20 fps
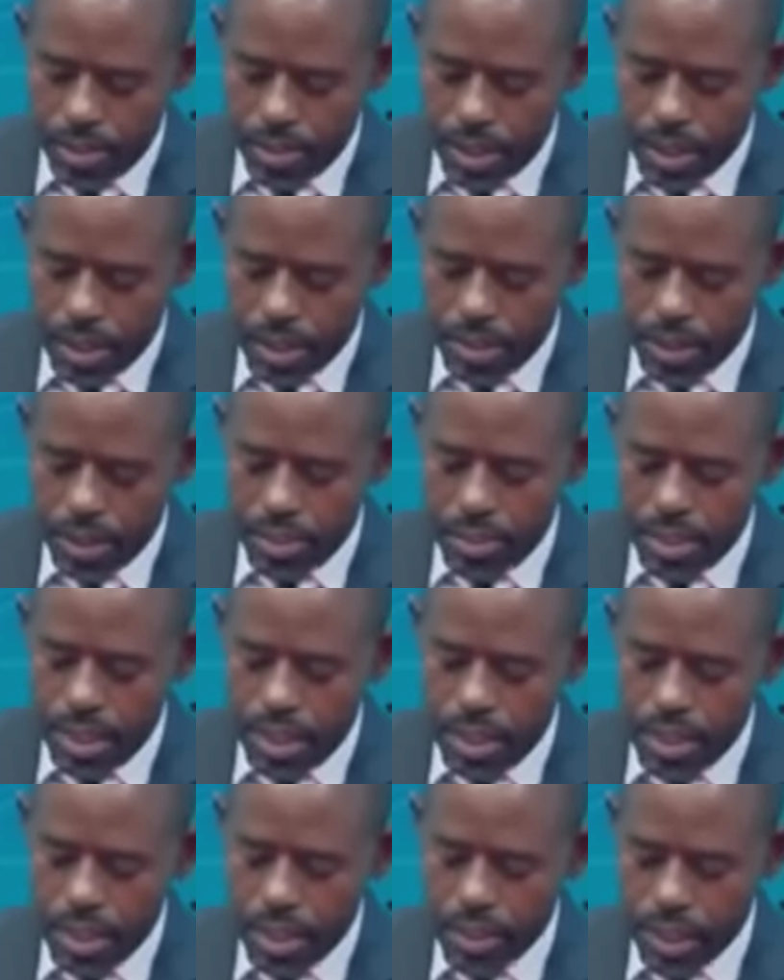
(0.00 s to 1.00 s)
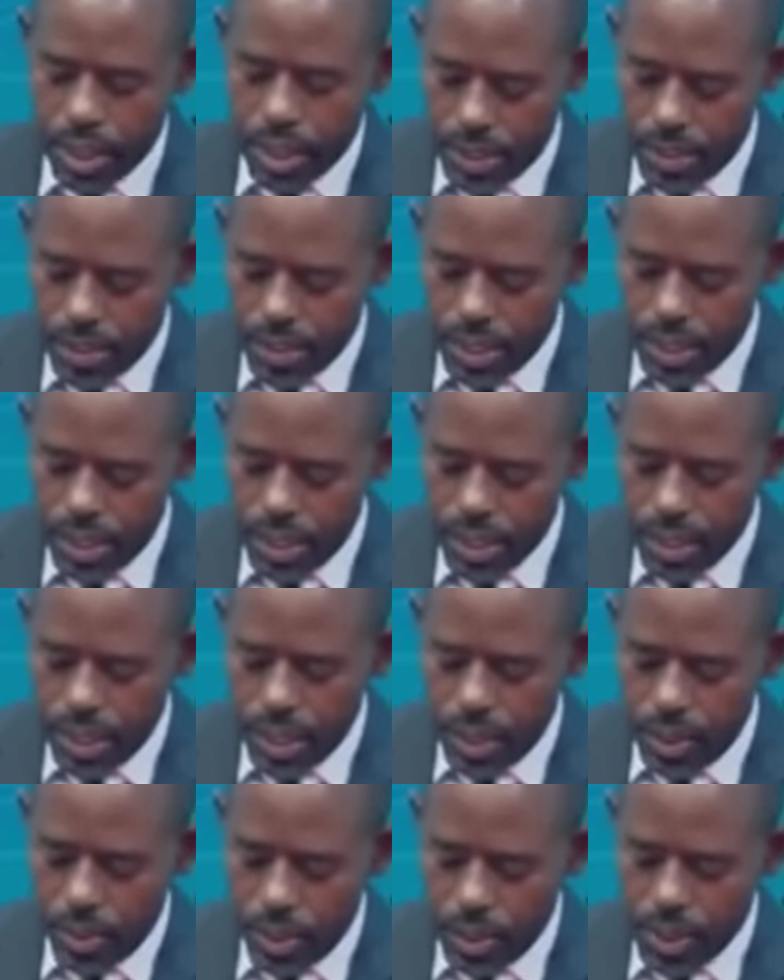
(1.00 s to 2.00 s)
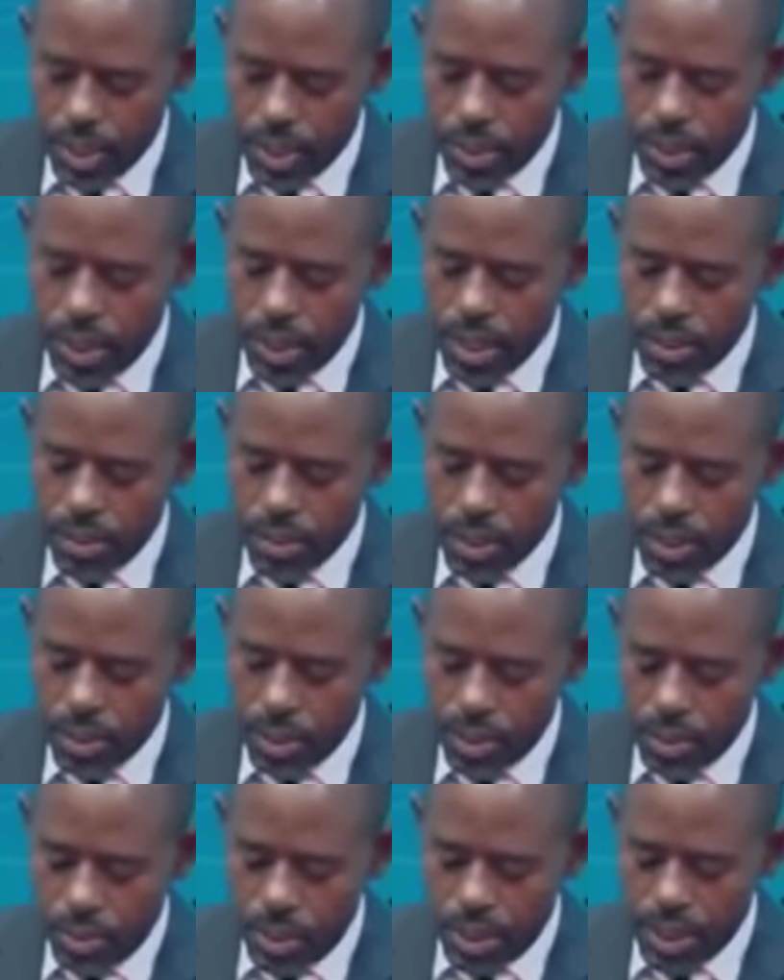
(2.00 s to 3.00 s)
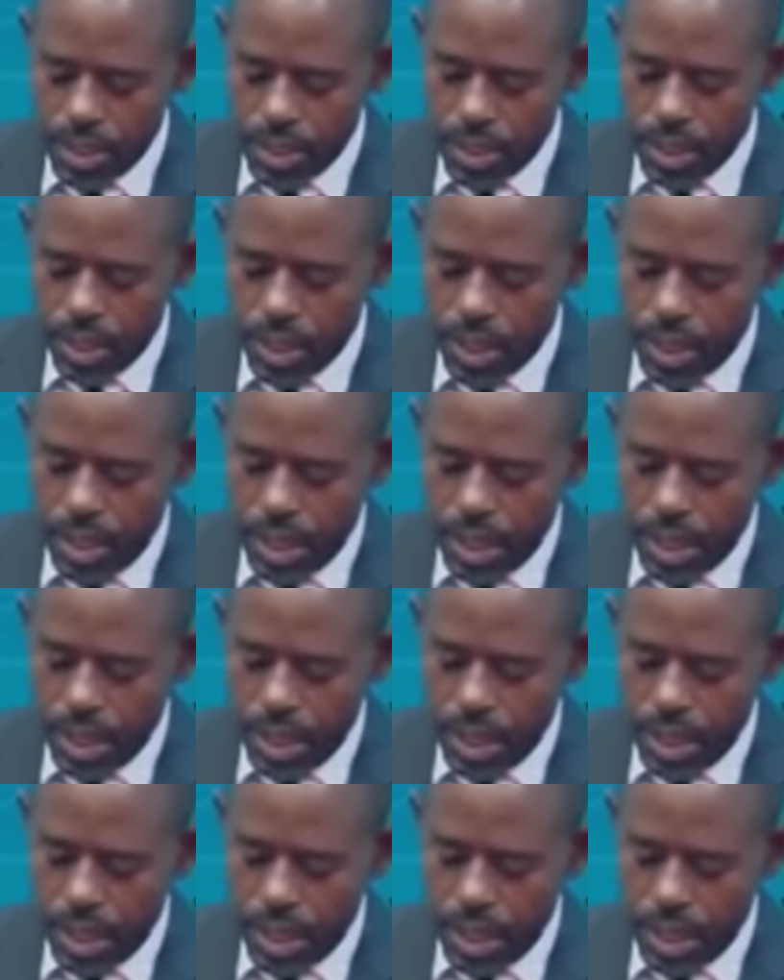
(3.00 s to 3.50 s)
Mr. Museveni is now surrounded. Western Uganda will support Besigye,